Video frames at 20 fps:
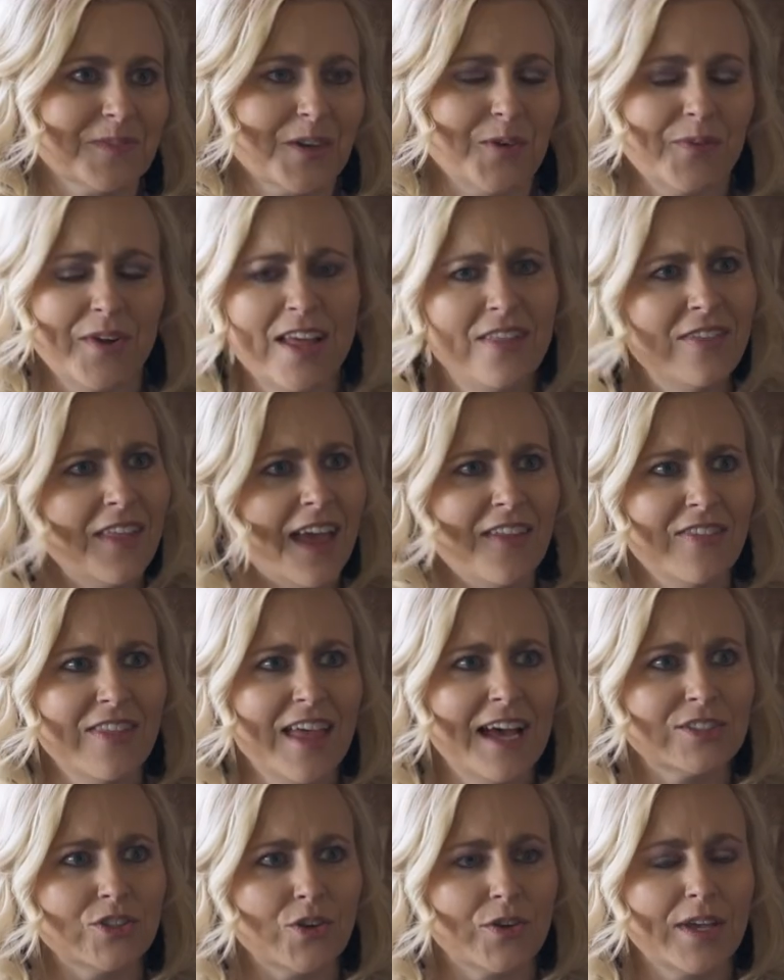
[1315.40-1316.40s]
Right. And, and
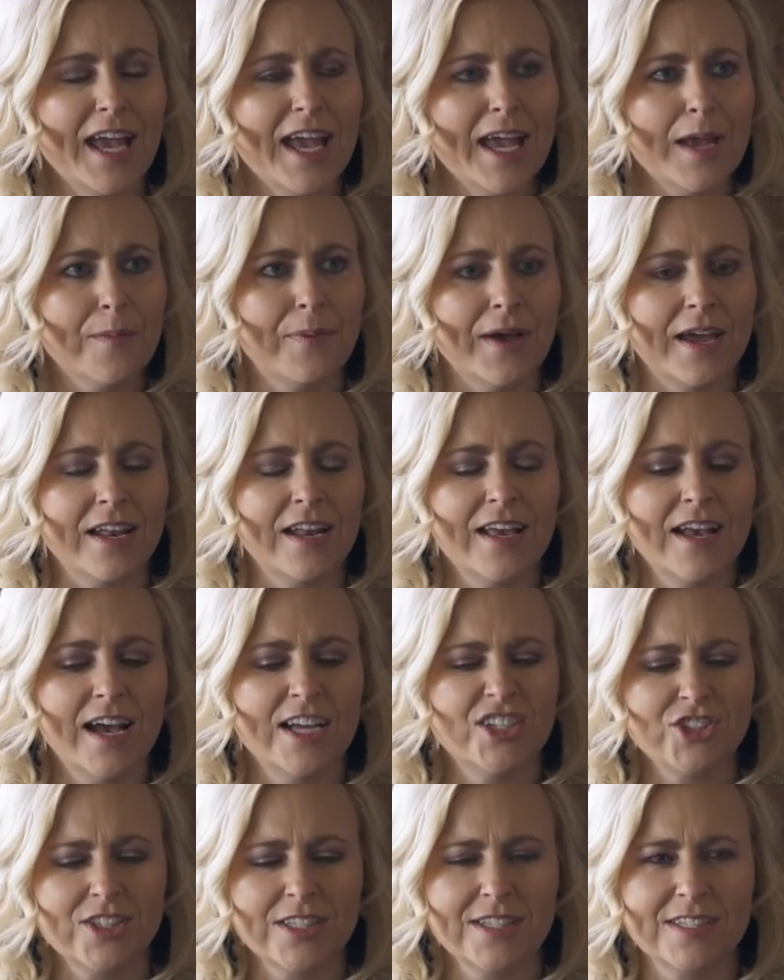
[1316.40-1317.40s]
that's okay. But
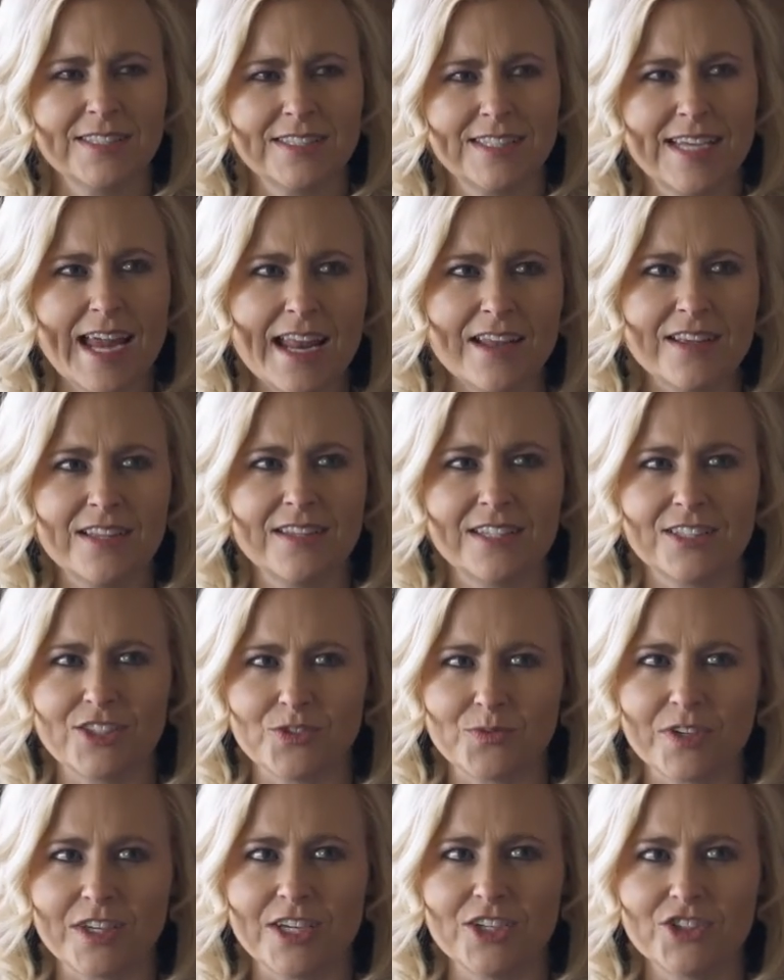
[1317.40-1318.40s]
I just think the stat
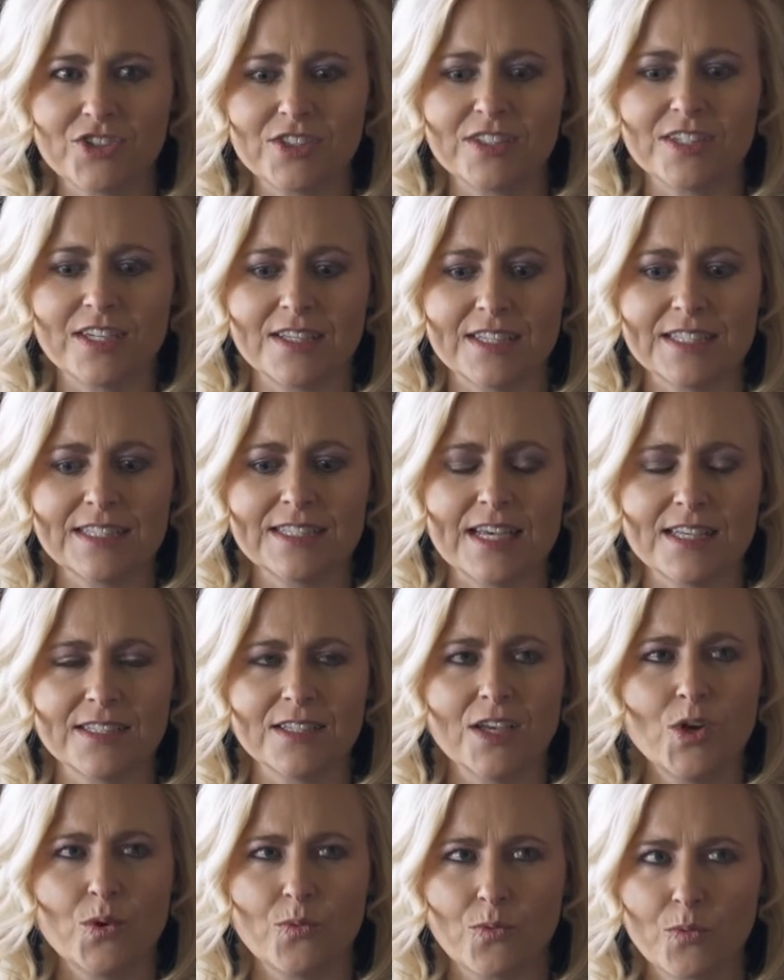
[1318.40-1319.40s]
that's really interesting that says
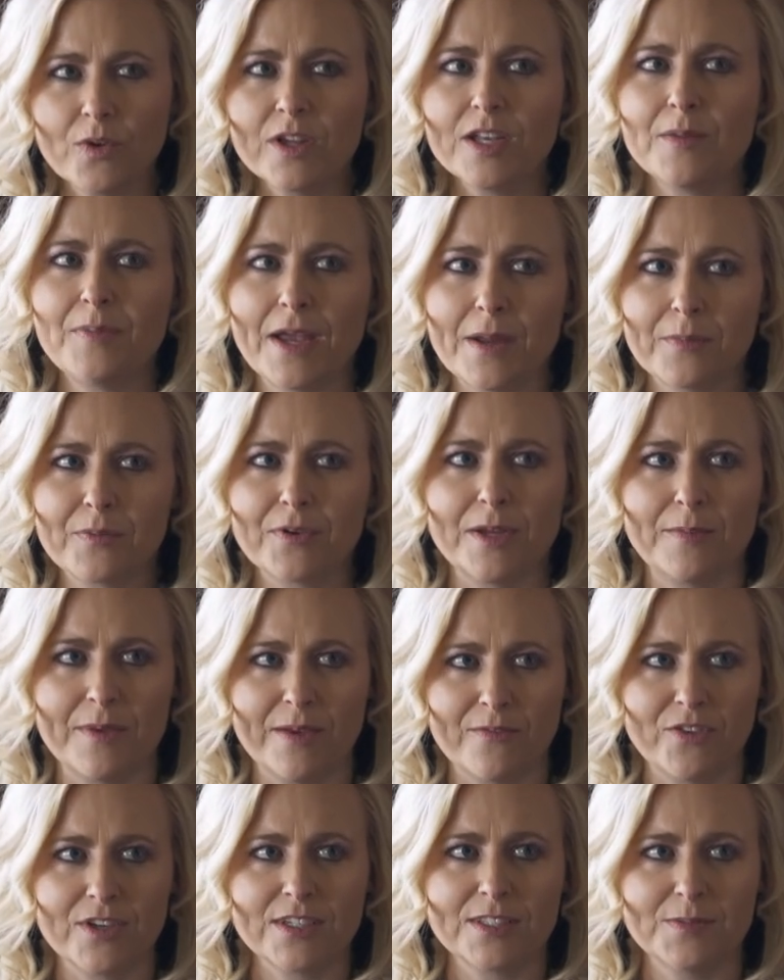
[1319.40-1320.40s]
we're willing to pay a
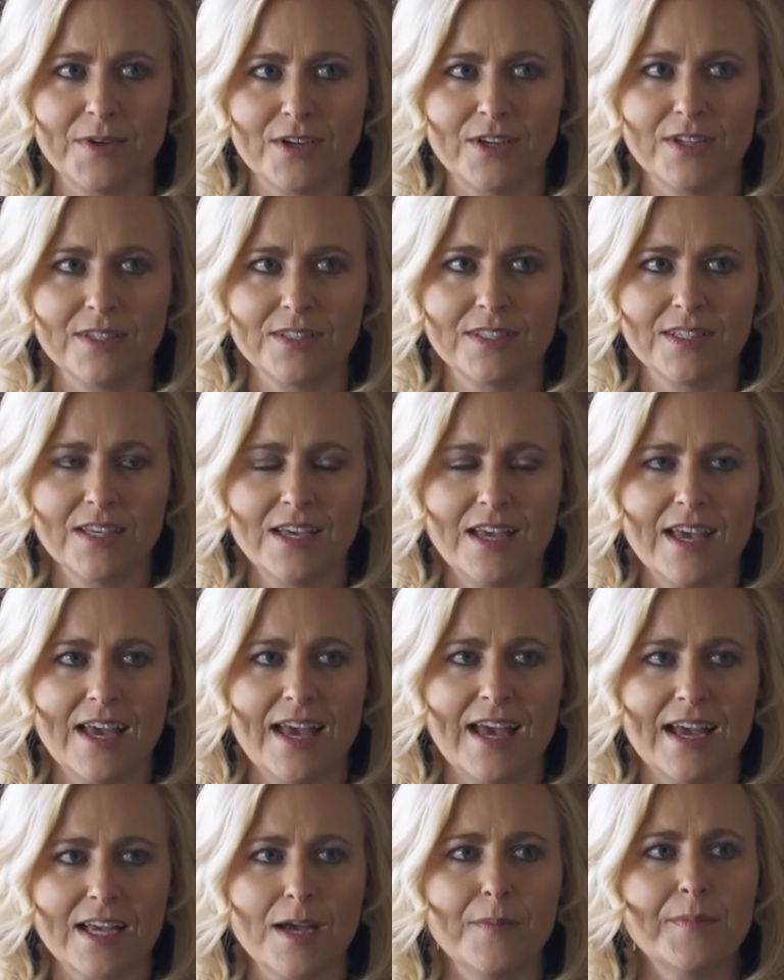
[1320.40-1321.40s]
premium for experience.
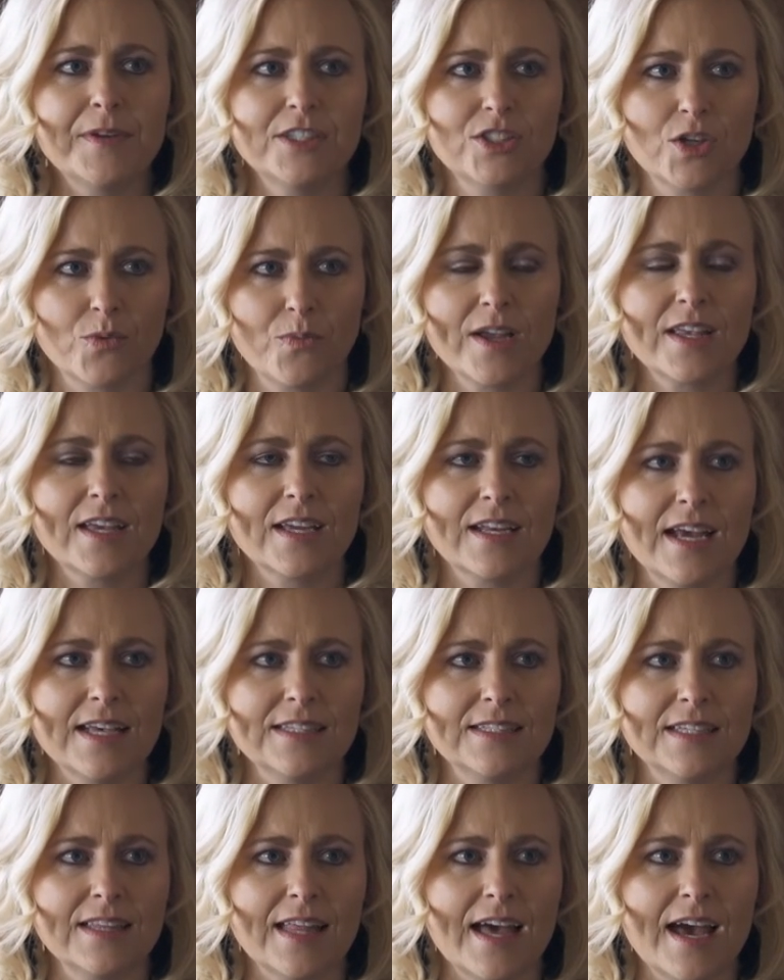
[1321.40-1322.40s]
And companies are
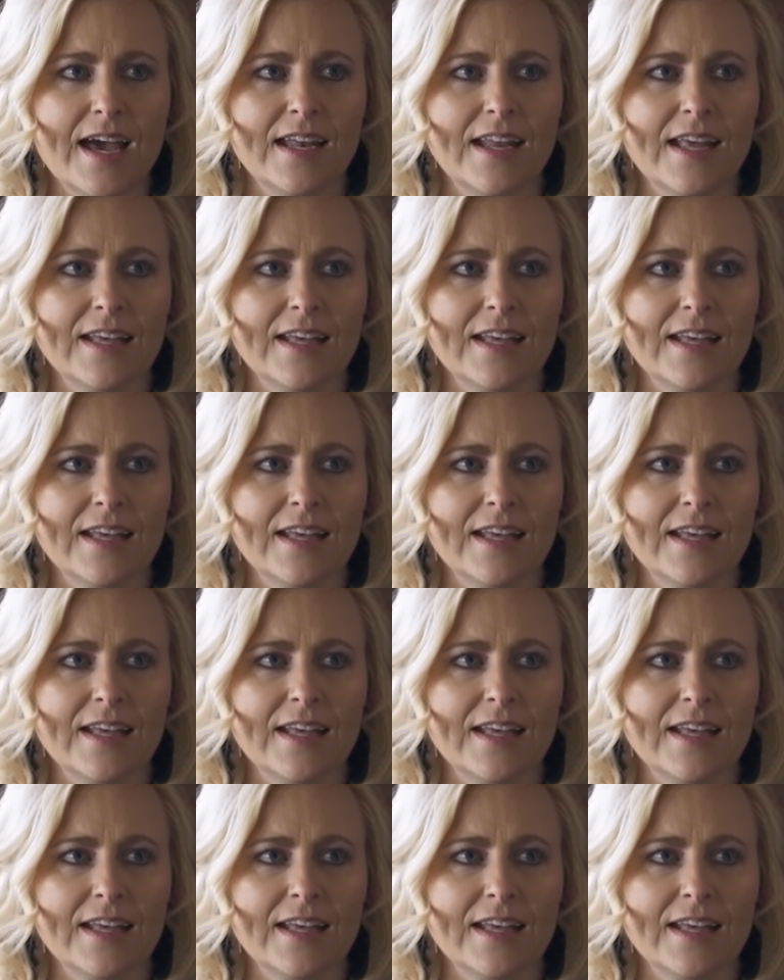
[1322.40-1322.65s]
recognizing that.